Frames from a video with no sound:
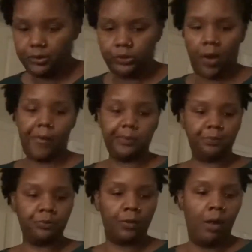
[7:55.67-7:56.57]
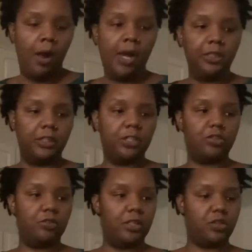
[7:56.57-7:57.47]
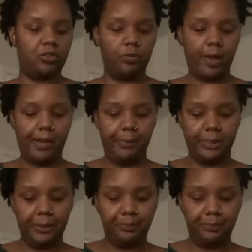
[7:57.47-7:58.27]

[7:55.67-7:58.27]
know, the traditional way, but